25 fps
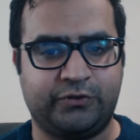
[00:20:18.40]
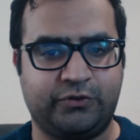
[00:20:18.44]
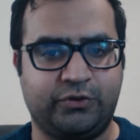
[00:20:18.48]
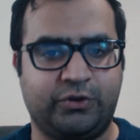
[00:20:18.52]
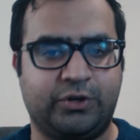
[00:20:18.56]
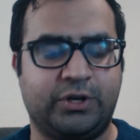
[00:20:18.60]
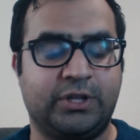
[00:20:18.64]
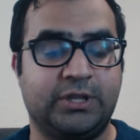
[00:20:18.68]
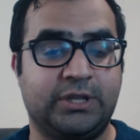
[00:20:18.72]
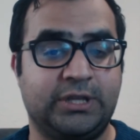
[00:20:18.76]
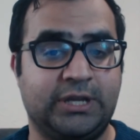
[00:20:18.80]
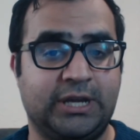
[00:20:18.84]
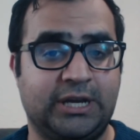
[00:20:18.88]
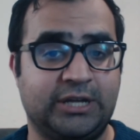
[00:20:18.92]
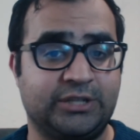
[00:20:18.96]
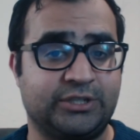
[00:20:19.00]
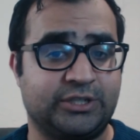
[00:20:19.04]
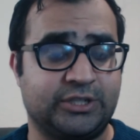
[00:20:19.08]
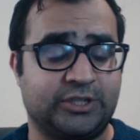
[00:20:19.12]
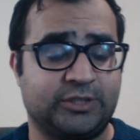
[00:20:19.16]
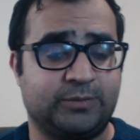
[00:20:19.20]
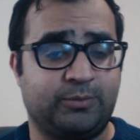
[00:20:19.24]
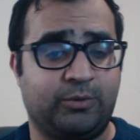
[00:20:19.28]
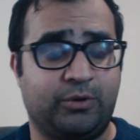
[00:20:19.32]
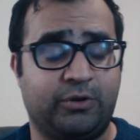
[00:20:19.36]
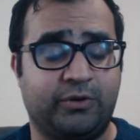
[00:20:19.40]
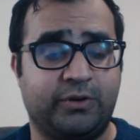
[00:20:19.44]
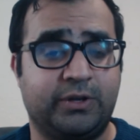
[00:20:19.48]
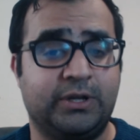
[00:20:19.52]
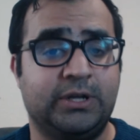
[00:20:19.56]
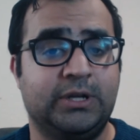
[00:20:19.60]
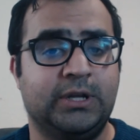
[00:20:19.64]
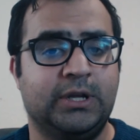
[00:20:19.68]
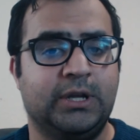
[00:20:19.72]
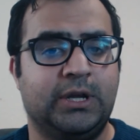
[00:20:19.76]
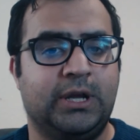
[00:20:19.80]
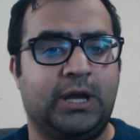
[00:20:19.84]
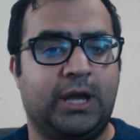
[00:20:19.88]
Zora the Ash
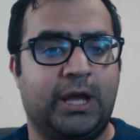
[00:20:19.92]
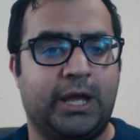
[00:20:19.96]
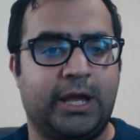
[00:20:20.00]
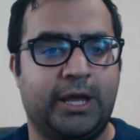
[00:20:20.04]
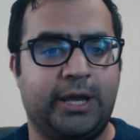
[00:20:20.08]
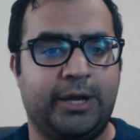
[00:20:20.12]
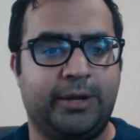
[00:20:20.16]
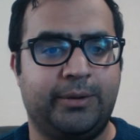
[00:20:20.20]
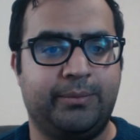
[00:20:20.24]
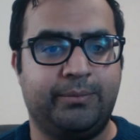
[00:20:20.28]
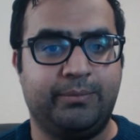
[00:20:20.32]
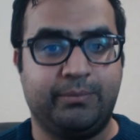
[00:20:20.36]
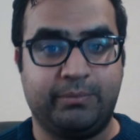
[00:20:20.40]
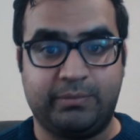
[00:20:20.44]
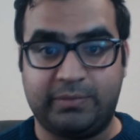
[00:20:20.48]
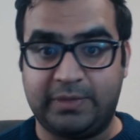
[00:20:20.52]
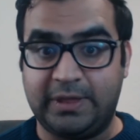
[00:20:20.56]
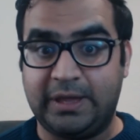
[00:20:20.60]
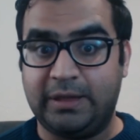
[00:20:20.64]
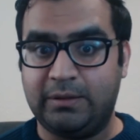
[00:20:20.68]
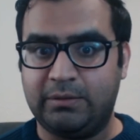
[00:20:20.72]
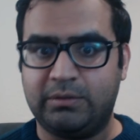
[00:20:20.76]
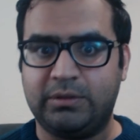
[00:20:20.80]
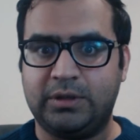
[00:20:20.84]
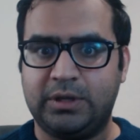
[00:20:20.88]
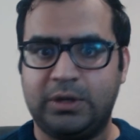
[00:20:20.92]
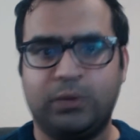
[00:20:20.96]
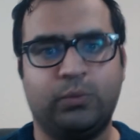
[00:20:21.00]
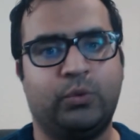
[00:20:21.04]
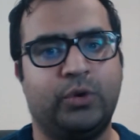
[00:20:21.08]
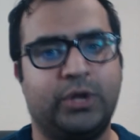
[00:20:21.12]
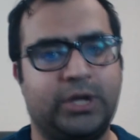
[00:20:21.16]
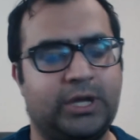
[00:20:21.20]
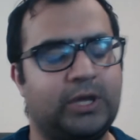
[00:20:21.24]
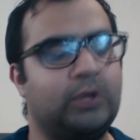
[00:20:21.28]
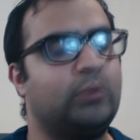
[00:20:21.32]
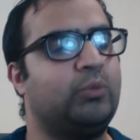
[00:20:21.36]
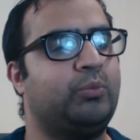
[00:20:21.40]
Explorer, that it
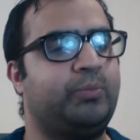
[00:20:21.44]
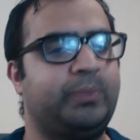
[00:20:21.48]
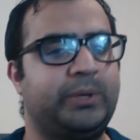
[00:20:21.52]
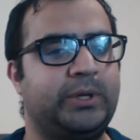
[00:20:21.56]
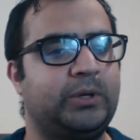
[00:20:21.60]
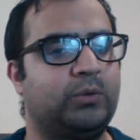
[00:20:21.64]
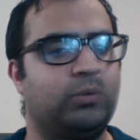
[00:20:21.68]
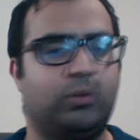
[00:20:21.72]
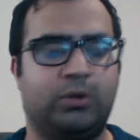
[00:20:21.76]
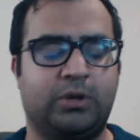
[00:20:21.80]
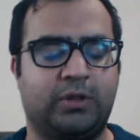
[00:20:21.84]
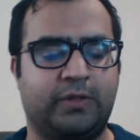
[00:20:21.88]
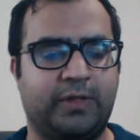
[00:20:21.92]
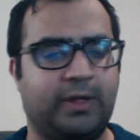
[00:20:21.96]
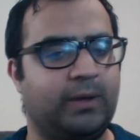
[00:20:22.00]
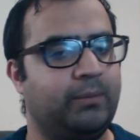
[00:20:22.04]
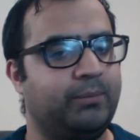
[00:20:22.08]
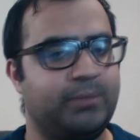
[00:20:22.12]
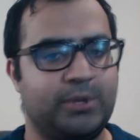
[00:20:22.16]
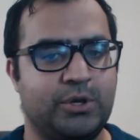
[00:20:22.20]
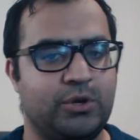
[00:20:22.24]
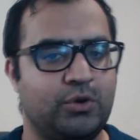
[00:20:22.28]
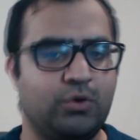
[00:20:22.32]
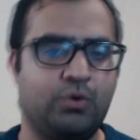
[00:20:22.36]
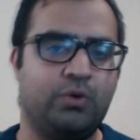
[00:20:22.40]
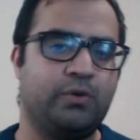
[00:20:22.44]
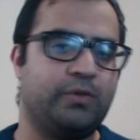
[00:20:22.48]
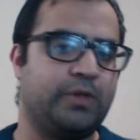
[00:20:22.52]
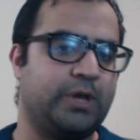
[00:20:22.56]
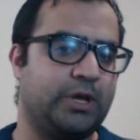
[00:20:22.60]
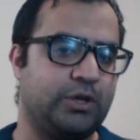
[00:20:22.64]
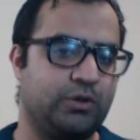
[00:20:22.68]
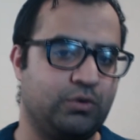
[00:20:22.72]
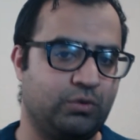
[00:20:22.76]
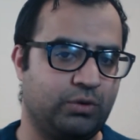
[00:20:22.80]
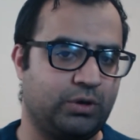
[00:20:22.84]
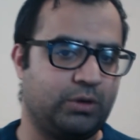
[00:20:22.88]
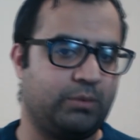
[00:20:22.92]
would be one of them. But no,
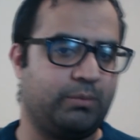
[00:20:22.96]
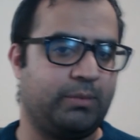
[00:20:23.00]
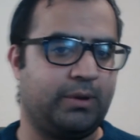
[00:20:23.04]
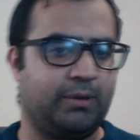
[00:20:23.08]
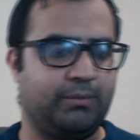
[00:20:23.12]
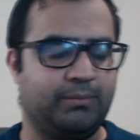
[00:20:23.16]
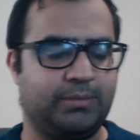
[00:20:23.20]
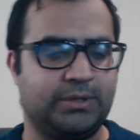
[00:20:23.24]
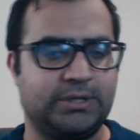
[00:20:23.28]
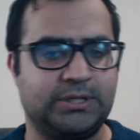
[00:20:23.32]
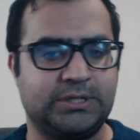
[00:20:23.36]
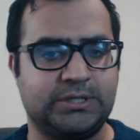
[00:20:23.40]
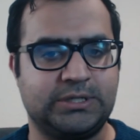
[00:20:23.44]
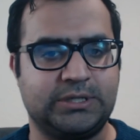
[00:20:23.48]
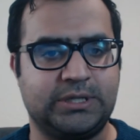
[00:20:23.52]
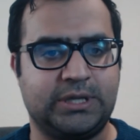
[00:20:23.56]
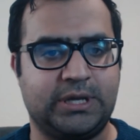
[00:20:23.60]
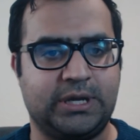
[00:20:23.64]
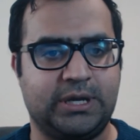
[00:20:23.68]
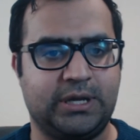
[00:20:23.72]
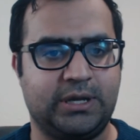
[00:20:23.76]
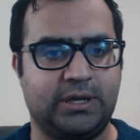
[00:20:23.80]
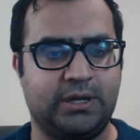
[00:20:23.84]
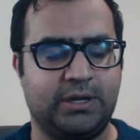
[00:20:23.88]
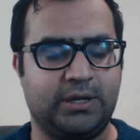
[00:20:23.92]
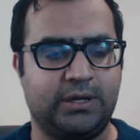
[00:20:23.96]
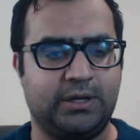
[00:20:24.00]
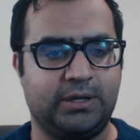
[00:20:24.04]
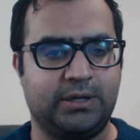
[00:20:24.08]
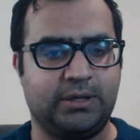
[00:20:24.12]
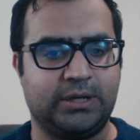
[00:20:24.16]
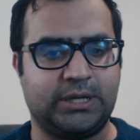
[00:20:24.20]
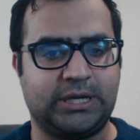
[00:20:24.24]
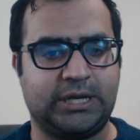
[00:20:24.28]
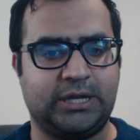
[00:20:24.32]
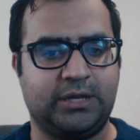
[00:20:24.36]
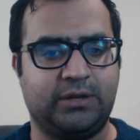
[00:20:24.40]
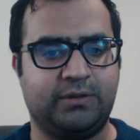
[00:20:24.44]
they're younger members,
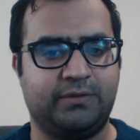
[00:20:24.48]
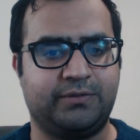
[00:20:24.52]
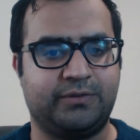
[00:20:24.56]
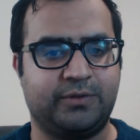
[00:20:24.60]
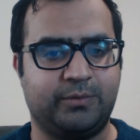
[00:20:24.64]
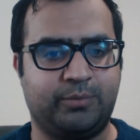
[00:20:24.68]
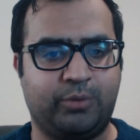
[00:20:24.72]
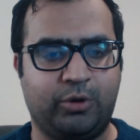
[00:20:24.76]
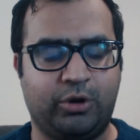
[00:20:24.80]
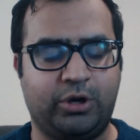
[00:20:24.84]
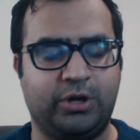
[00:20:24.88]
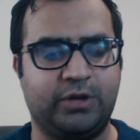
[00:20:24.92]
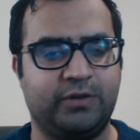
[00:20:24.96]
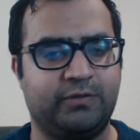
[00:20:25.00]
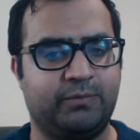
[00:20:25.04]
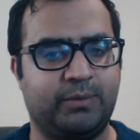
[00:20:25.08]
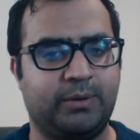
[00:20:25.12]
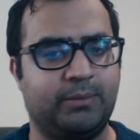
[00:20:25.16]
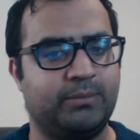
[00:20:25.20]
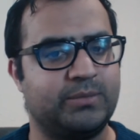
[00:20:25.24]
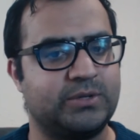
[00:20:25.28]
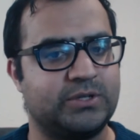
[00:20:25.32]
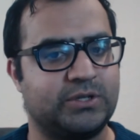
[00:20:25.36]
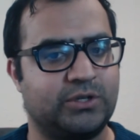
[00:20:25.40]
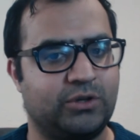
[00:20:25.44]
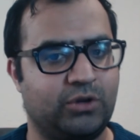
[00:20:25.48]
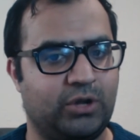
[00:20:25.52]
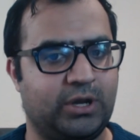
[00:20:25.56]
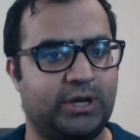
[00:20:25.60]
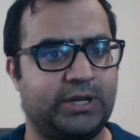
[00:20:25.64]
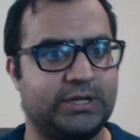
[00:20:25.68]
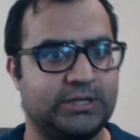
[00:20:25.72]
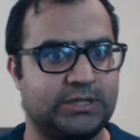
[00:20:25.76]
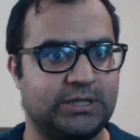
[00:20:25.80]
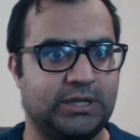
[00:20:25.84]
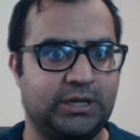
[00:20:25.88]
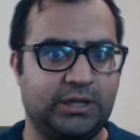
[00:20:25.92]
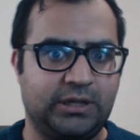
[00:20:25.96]
they're kind of supportive members, they're
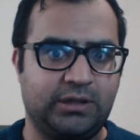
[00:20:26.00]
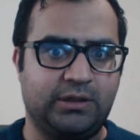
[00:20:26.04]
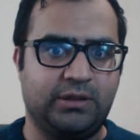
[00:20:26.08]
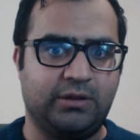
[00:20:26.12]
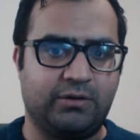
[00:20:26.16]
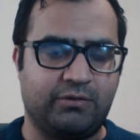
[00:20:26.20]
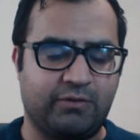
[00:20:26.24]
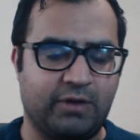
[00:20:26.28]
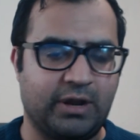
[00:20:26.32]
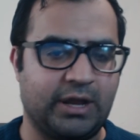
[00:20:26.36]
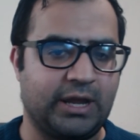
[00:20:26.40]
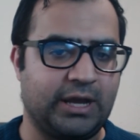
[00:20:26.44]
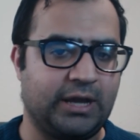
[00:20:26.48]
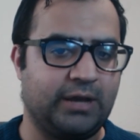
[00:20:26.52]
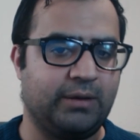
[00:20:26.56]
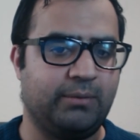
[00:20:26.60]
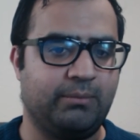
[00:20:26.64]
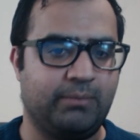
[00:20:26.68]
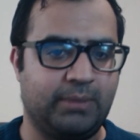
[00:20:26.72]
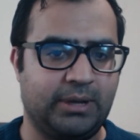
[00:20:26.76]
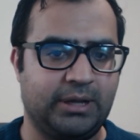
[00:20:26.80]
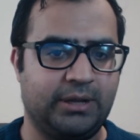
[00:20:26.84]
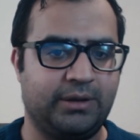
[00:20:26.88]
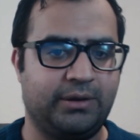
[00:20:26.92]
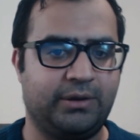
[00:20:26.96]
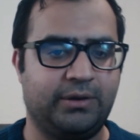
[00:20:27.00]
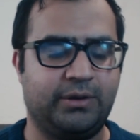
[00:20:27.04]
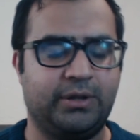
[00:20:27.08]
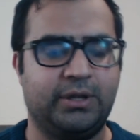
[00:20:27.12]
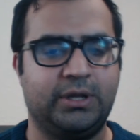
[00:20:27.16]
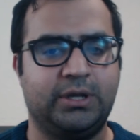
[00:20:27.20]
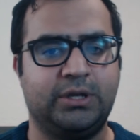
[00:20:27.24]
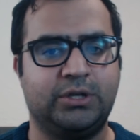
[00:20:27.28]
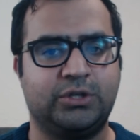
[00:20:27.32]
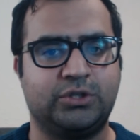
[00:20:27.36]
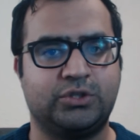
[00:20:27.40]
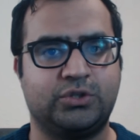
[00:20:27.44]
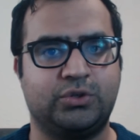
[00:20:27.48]
not necessarily the right hand man,
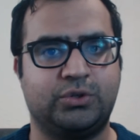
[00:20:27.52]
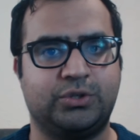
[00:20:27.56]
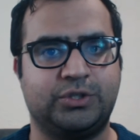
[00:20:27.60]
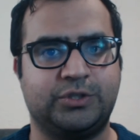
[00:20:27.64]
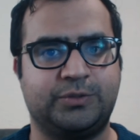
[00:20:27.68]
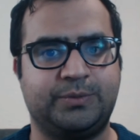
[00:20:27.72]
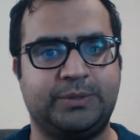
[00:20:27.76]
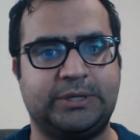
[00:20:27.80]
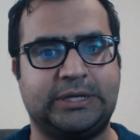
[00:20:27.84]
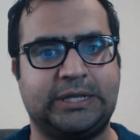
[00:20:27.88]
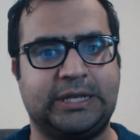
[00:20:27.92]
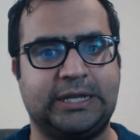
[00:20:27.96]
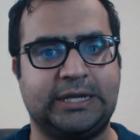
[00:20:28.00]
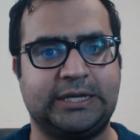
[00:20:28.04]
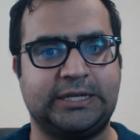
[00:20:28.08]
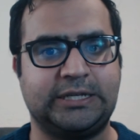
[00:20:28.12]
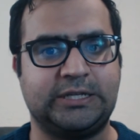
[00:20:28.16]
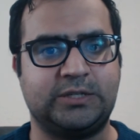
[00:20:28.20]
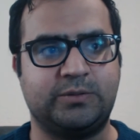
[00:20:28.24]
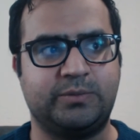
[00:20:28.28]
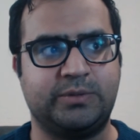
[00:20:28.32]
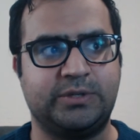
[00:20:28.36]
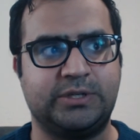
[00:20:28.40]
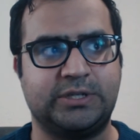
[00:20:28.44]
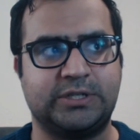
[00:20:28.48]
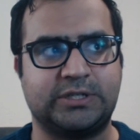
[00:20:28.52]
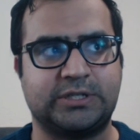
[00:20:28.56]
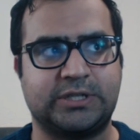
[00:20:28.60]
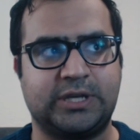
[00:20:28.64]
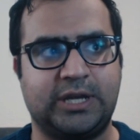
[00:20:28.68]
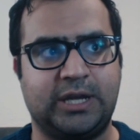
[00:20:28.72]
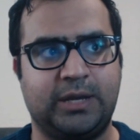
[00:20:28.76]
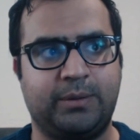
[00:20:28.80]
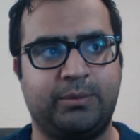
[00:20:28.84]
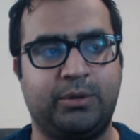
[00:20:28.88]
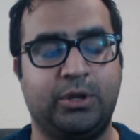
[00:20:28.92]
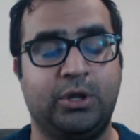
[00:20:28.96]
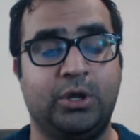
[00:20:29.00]
so to speak, like he's been
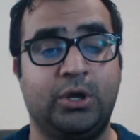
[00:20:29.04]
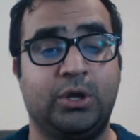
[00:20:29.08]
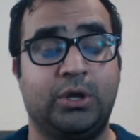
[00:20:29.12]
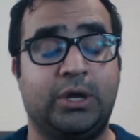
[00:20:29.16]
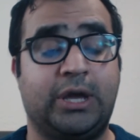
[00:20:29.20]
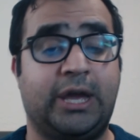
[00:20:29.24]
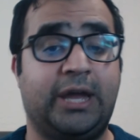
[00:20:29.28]
described.